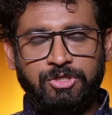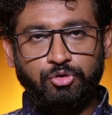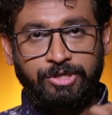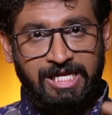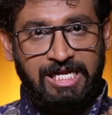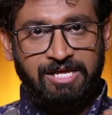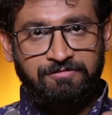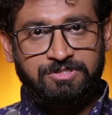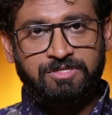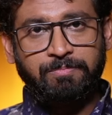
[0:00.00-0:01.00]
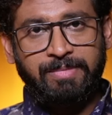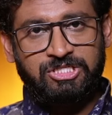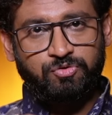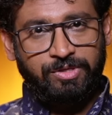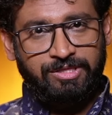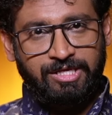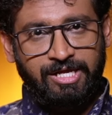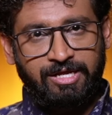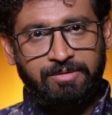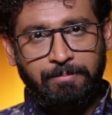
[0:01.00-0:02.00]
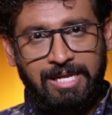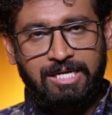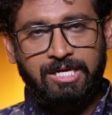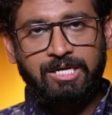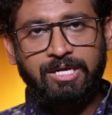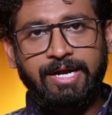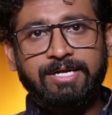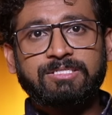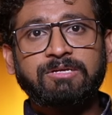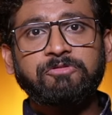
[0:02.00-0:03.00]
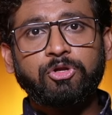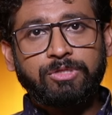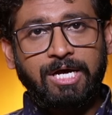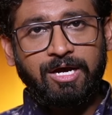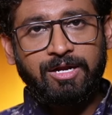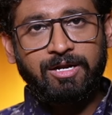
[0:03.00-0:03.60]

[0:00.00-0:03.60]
so tea leaves mixed with the milk, it is a Viruddha Aahar.